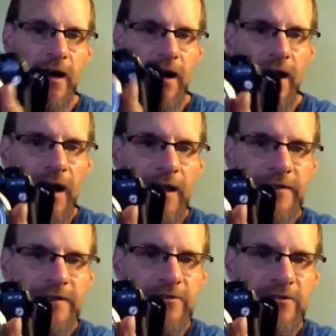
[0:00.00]
I
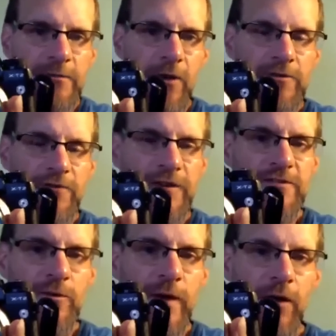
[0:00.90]
think this is the most
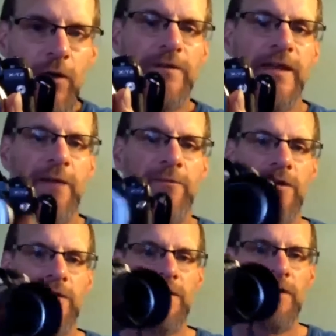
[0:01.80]
efficient way to hold the
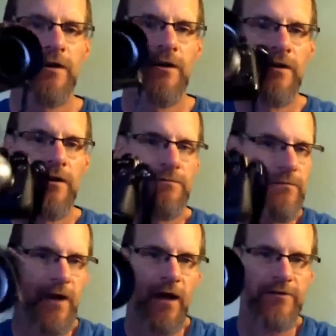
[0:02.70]
camera.
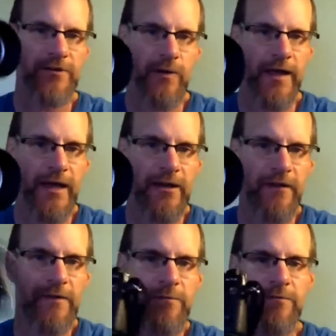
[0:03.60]
Obviously, right hand
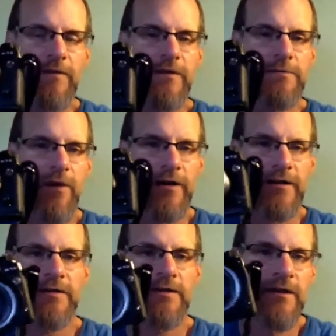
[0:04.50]
on the on the
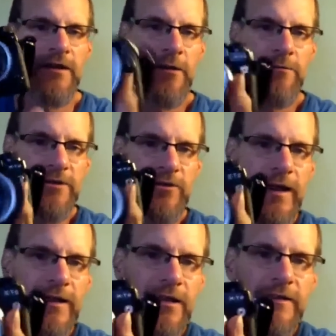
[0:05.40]
body, but
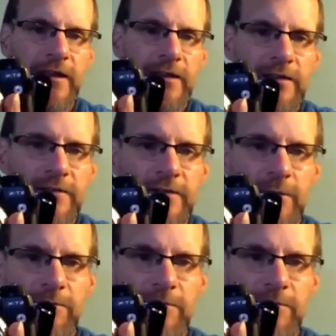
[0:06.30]
cradling the, the